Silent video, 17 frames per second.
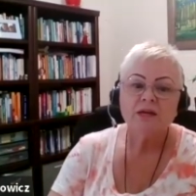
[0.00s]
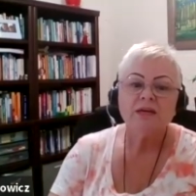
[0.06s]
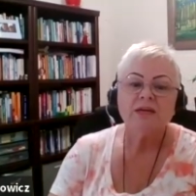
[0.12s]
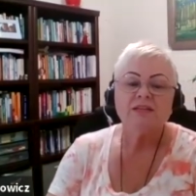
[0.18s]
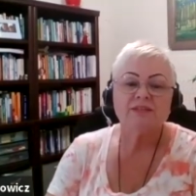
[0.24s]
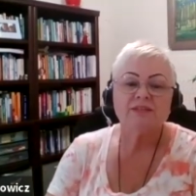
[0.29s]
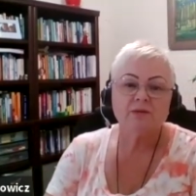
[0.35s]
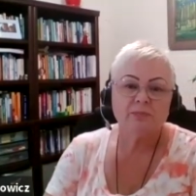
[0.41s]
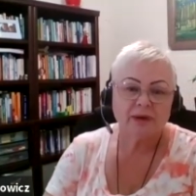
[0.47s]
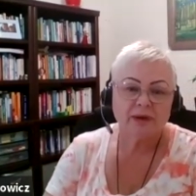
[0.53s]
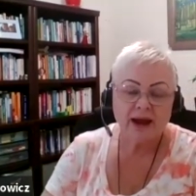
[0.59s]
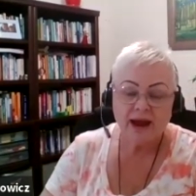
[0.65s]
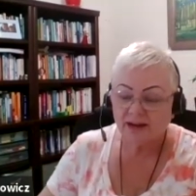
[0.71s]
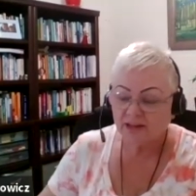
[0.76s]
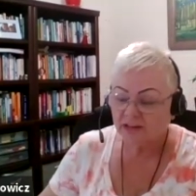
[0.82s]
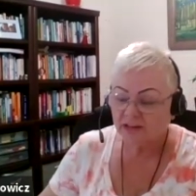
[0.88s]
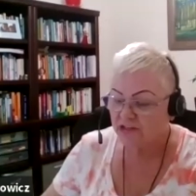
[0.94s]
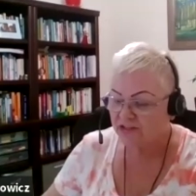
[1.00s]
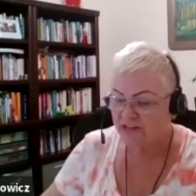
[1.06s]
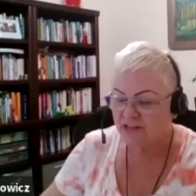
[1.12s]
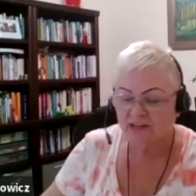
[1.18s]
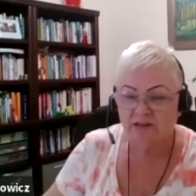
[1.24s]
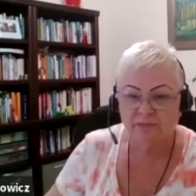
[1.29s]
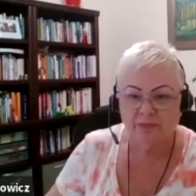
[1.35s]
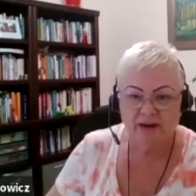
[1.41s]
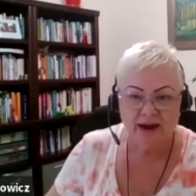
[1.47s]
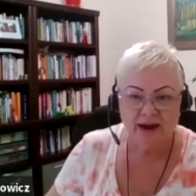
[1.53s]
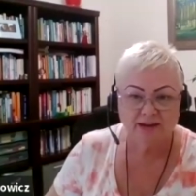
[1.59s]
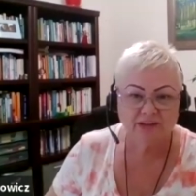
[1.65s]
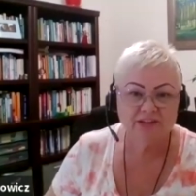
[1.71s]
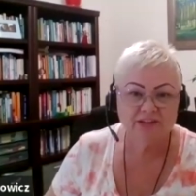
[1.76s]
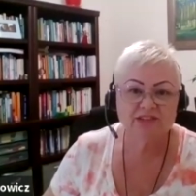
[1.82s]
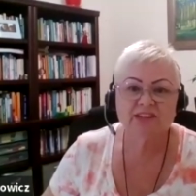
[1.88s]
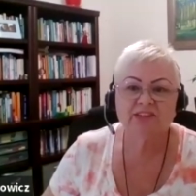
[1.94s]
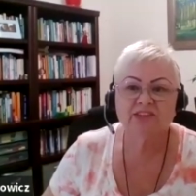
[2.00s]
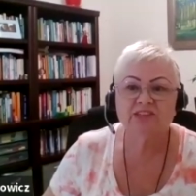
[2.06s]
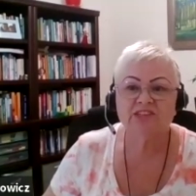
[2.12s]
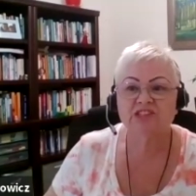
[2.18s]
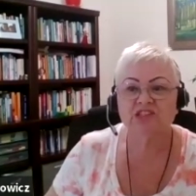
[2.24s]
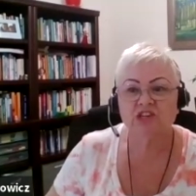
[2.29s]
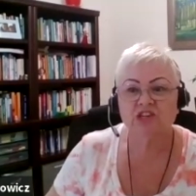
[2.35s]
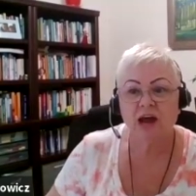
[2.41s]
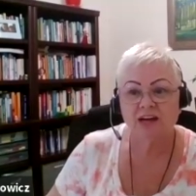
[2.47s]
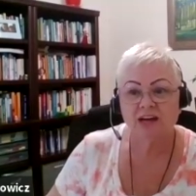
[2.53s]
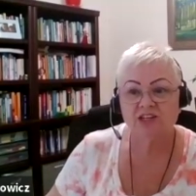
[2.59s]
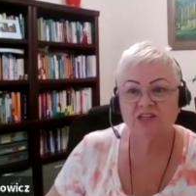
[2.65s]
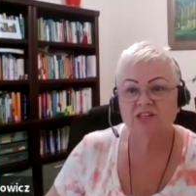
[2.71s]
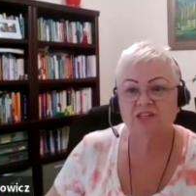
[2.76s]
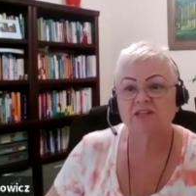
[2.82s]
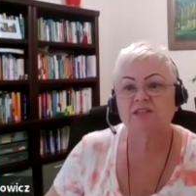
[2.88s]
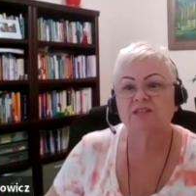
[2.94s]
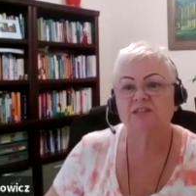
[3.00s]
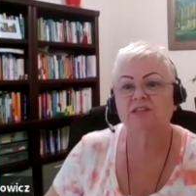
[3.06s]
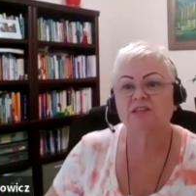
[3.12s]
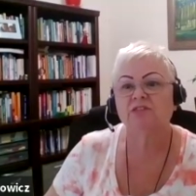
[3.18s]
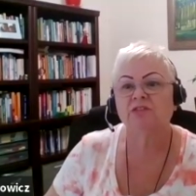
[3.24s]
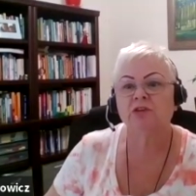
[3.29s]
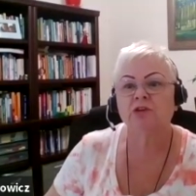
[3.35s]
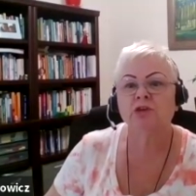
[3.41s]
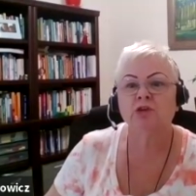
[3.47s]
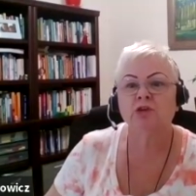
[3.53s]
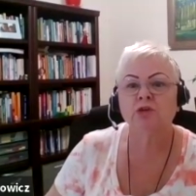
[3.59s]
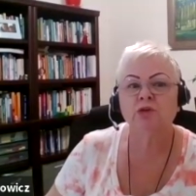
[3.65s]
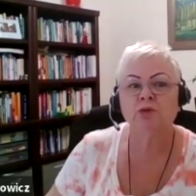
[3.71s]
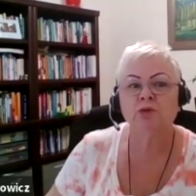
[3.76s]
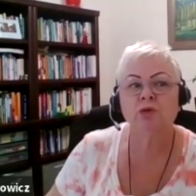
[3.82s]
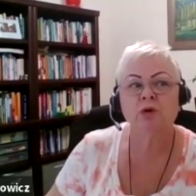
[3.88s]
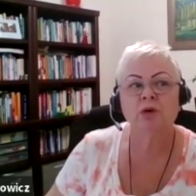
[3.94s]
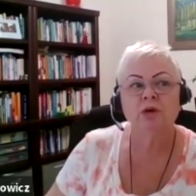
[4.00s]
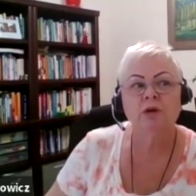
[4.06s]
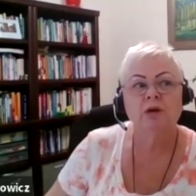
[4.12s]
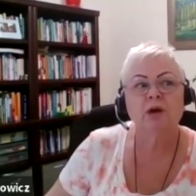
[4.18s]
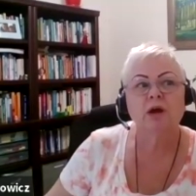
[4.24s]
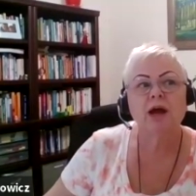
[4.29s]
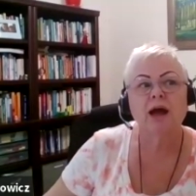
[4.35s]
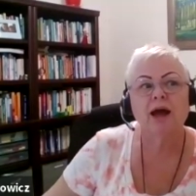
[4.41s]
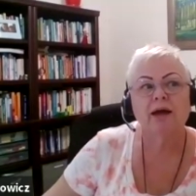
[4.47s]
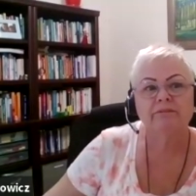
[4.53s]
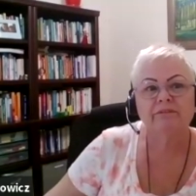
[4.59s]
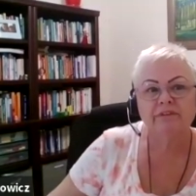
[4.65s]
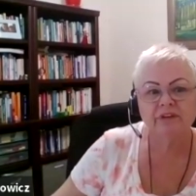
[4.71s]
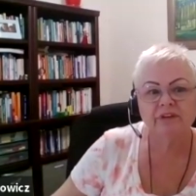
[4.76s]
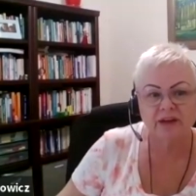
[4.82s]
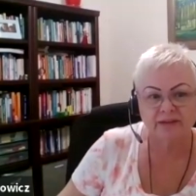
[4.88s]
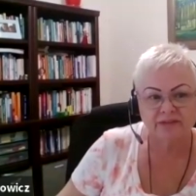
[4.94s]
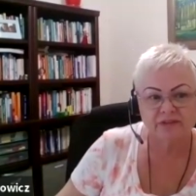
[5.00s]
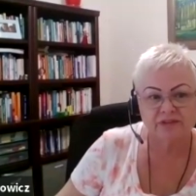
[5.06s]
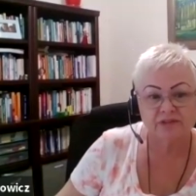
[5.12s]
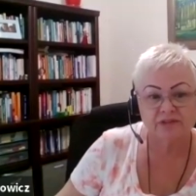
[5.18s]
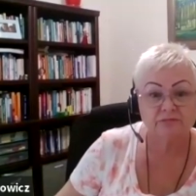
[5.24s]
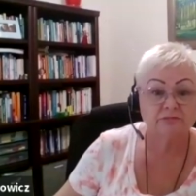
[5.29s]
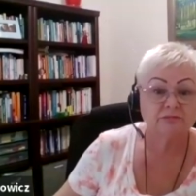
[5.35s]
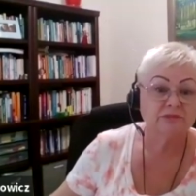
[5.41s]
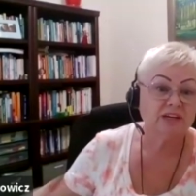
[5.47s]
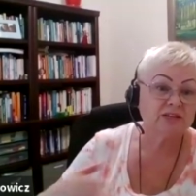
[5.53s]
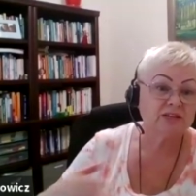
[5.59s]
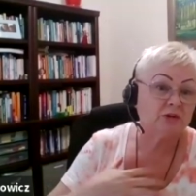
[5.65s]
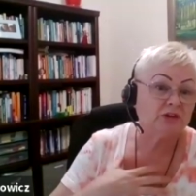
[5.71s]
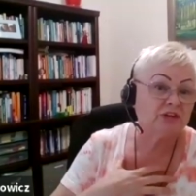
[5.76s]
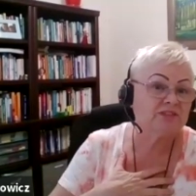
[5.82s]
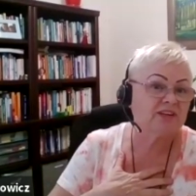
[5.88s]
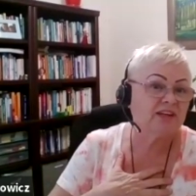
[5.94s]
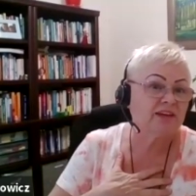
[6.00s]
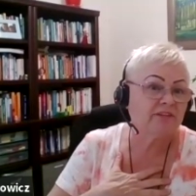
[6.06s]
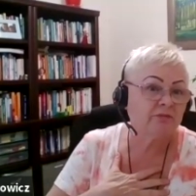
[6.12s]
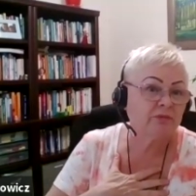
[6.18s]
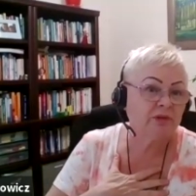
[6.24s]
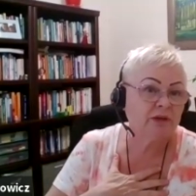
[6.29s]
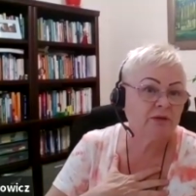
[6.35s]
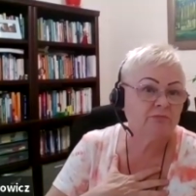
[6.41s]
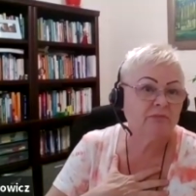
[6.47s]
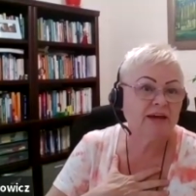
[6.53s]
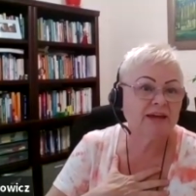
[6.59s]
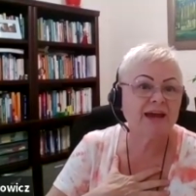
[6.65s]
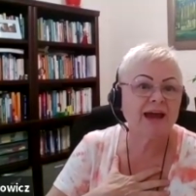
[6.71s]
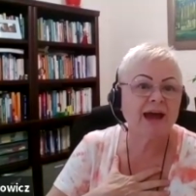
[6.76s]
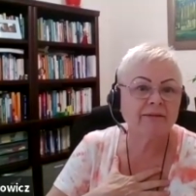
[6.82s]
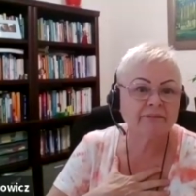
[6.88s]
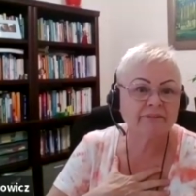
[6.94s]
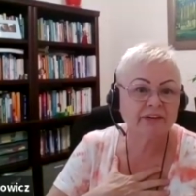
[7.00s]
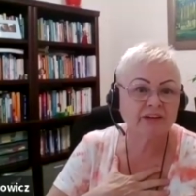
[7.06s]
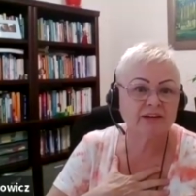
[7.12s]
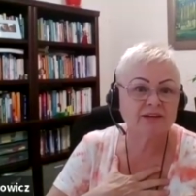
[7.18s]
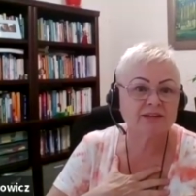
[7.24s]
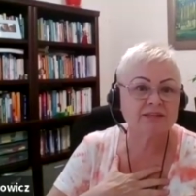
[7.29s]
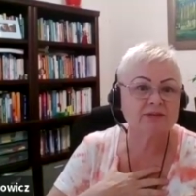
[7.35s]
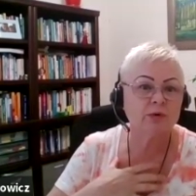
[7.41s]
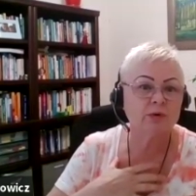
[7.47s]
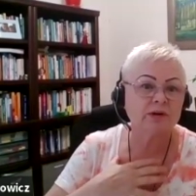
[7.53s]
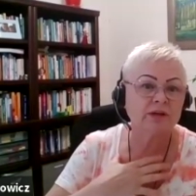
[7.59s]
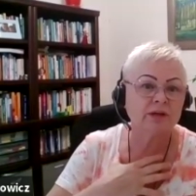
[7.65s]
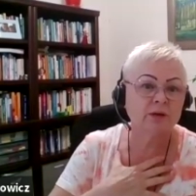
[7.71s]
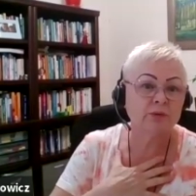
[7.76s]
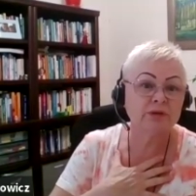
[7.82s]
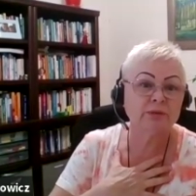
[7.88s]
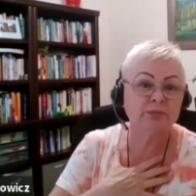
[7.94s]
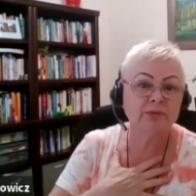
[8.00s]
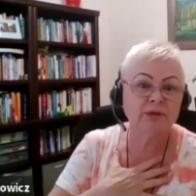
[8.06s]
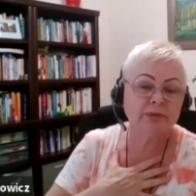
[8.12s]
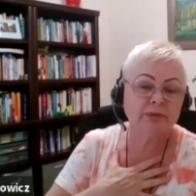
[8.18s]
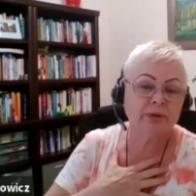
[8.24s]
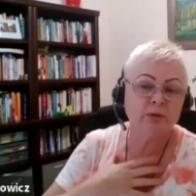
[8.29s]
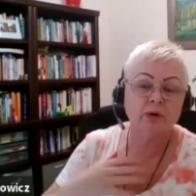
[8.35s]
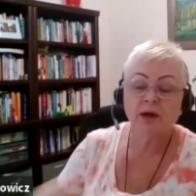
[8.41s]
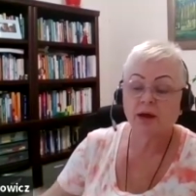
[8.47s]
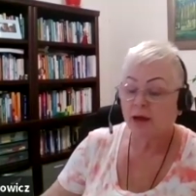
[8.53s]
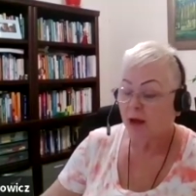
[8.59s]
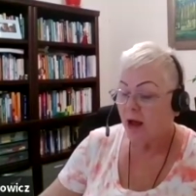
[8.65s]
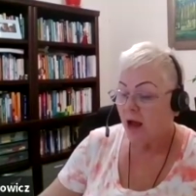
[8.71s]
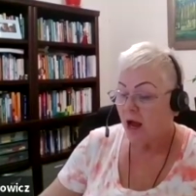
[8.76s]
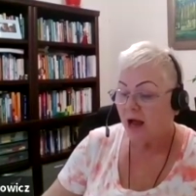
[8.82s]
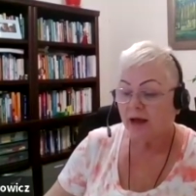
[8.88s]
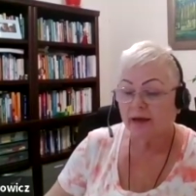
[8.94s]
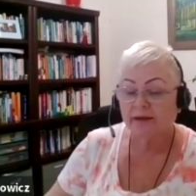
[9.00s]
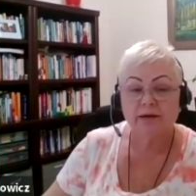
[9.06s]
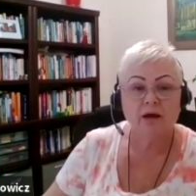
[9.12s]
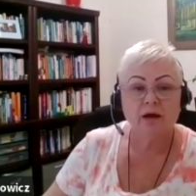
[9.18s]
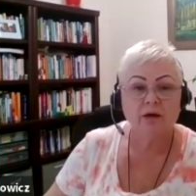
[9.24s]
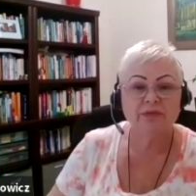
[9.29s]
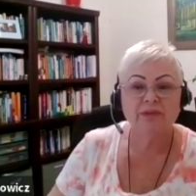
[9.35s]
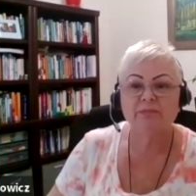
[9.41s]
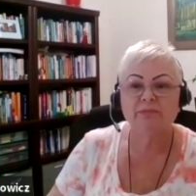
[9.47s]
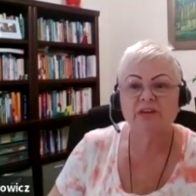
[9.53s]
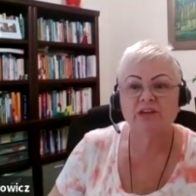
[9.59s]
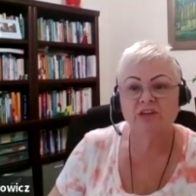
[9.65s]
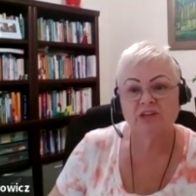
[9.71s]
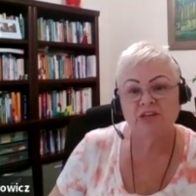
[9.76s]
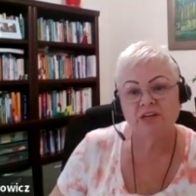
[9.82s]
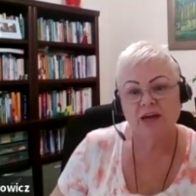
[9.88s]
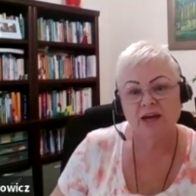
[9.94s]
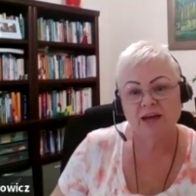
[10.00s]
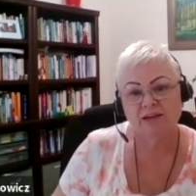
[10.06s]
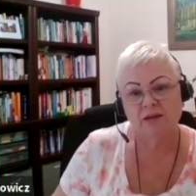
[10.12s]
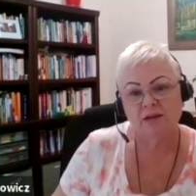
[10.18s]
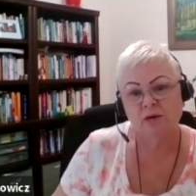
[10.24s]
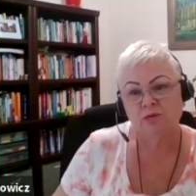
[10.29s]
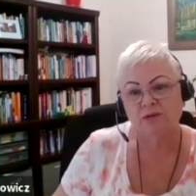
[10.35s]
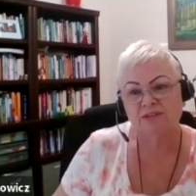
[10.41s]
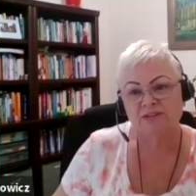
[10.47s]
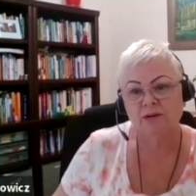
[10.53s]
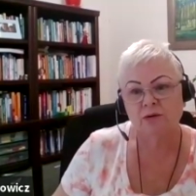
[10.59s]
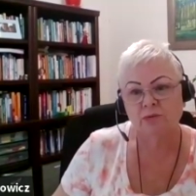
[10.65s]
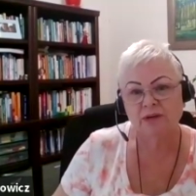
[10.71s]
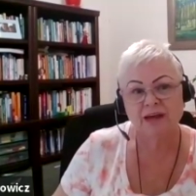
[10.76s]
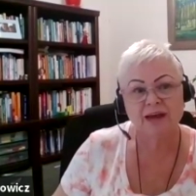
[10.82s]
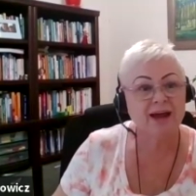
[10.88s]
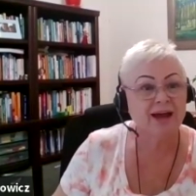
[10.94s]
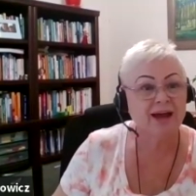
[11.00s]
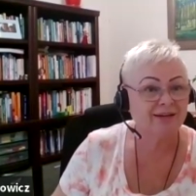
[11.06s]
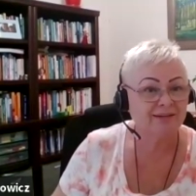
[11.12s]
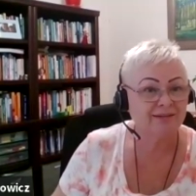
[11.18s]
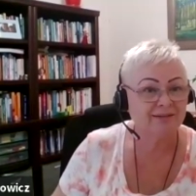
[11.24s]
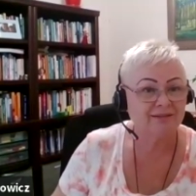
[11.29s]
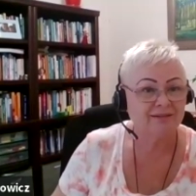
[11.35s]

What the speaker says: So practicing the structure is giving you confidence. That's what it gives me, my confidence. Working with people, on the beginning, I know what's going on.